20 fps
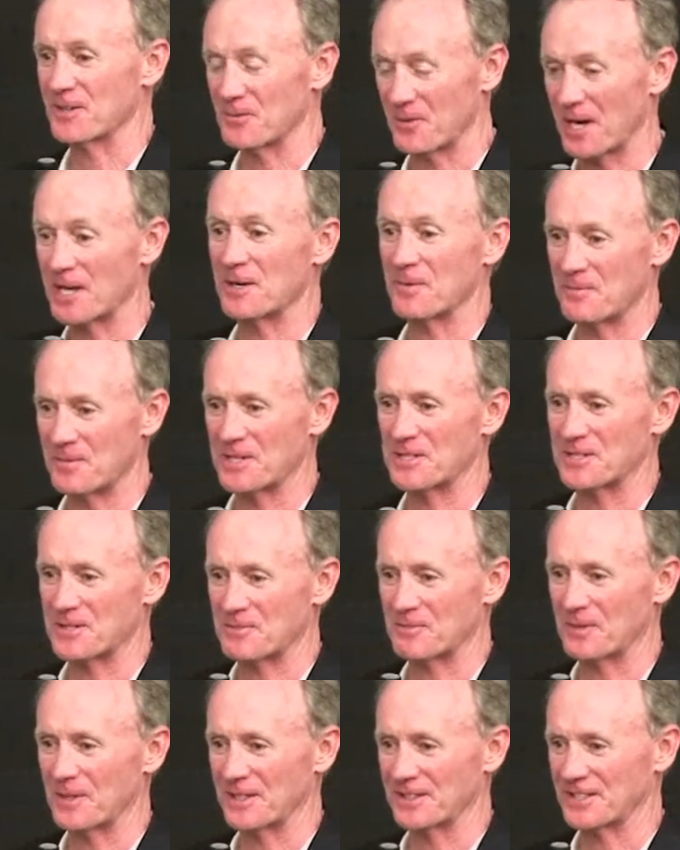and writing a
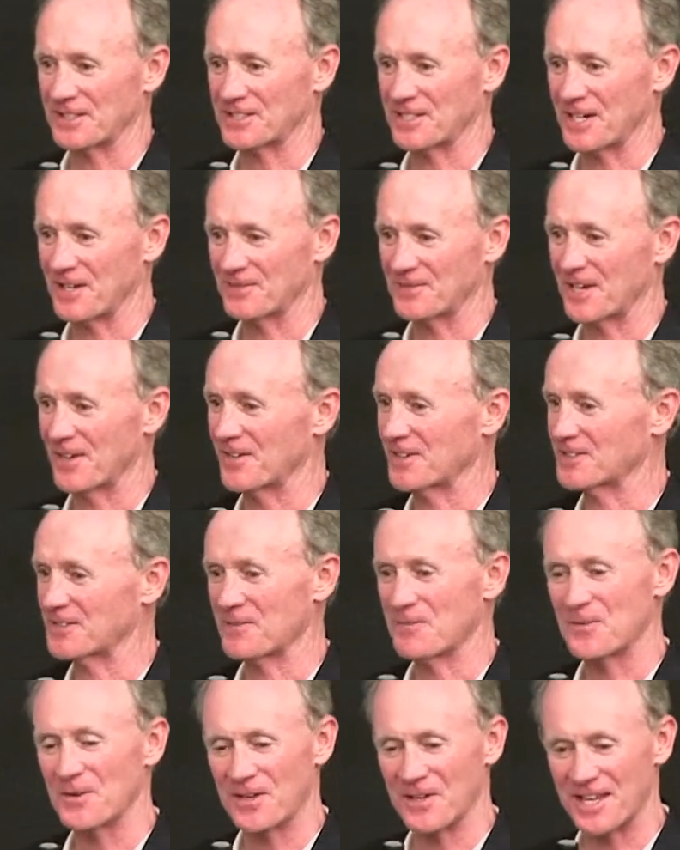business plan at the same time, I
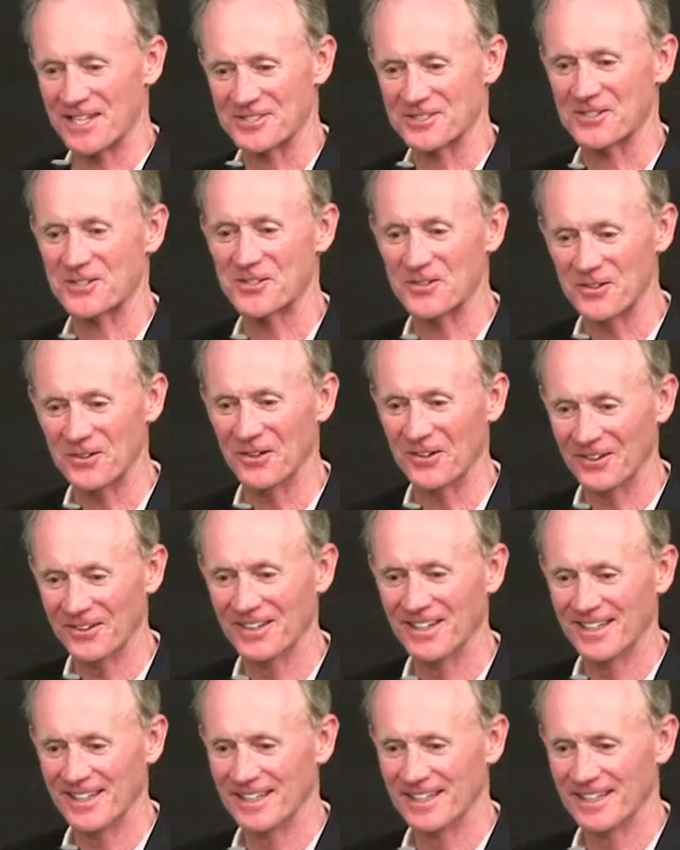said, boy, that's cool.